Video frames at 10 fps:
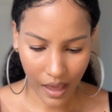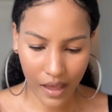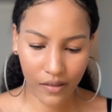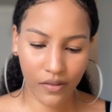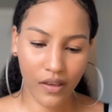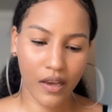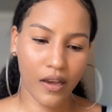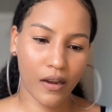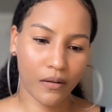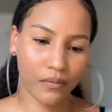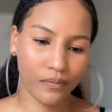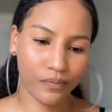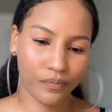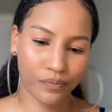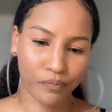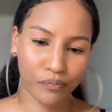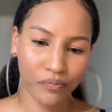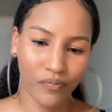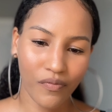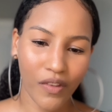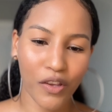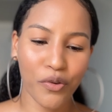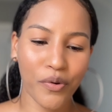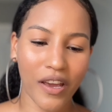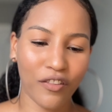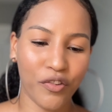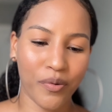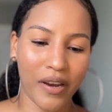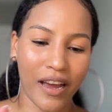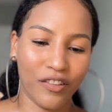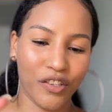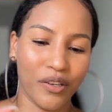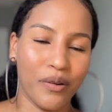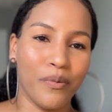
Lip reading: And then you get your natural